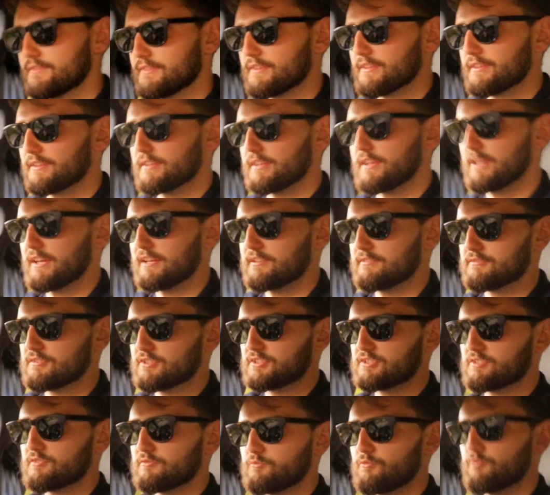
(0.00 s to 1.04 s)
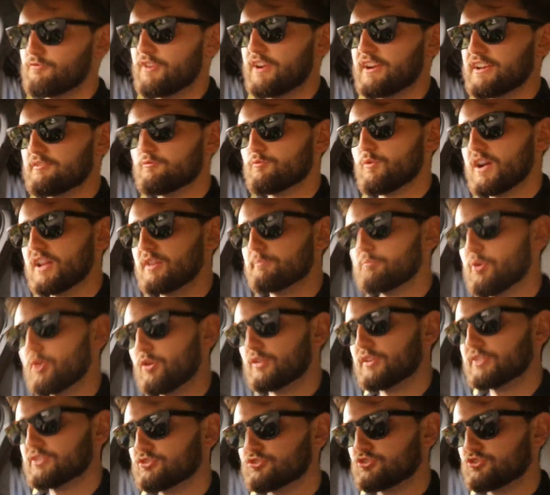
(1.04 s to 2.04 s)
Again, just a very well polished